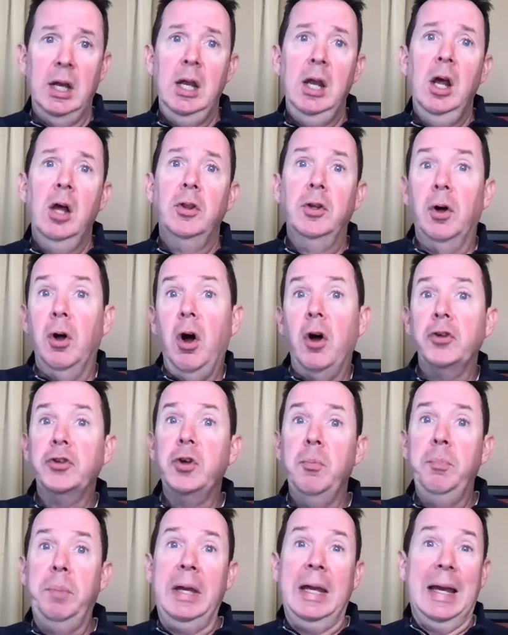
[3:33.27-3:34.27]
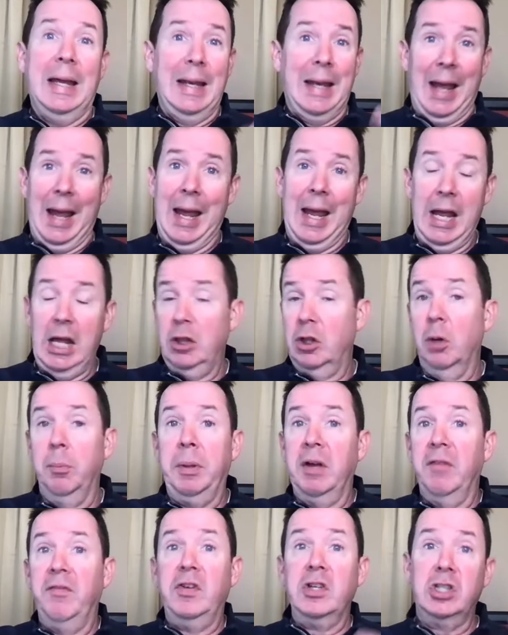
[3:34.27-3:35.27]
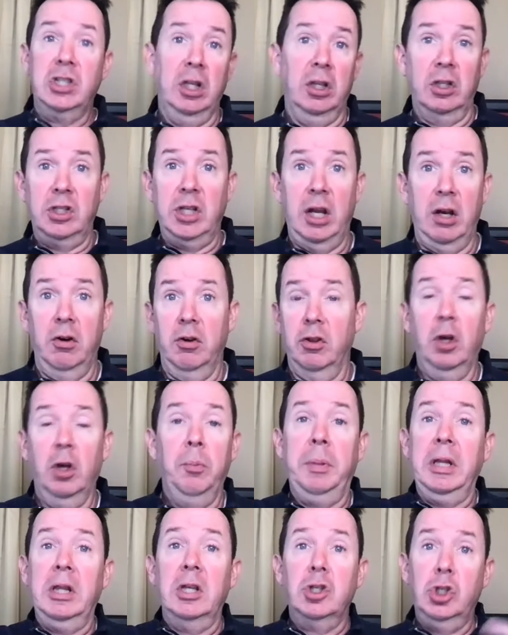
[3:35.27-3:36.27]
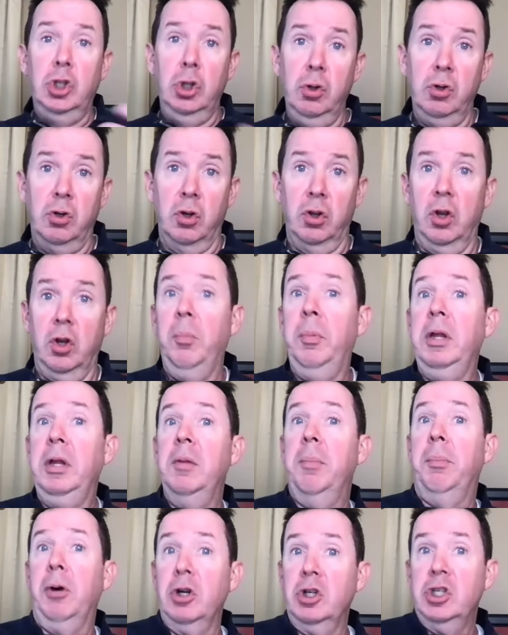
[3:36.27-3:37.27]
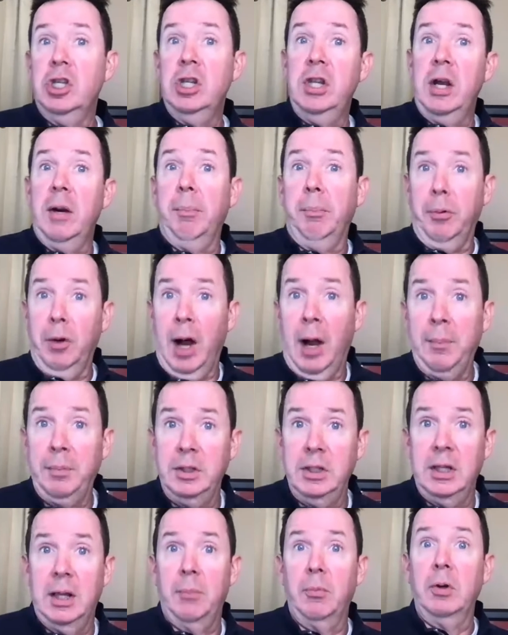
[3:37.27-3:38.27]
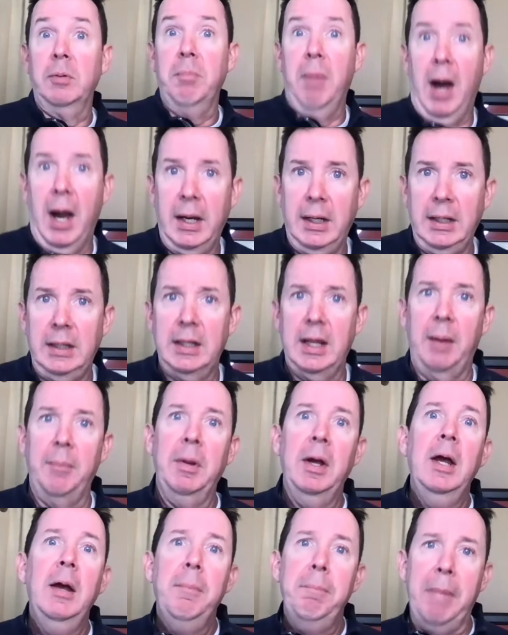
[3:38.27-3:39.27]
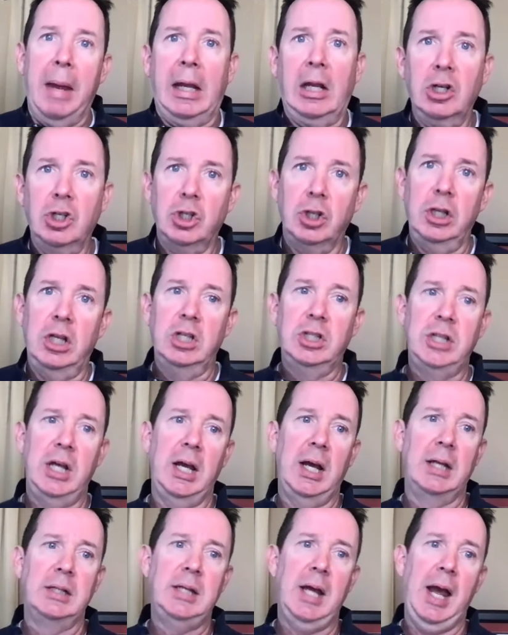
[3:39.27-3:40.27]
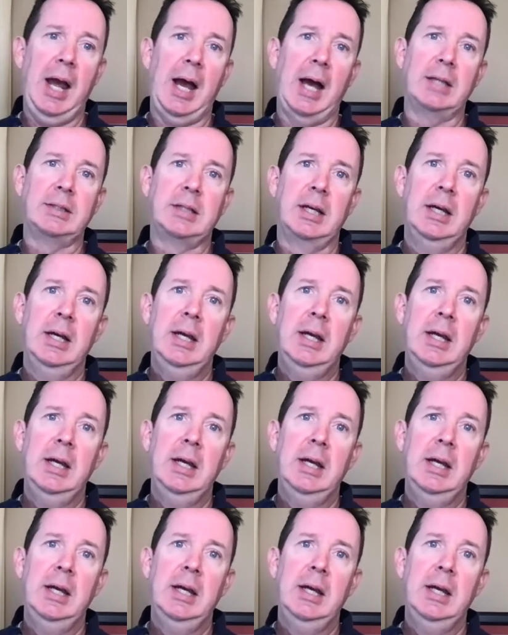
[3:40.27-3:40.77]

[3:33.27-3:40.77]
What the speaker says: They'll also be an aid. They'll be a facilitator. They'll be the tutor. They'll be the person there prompting them, reminding them, making sure they stay on task.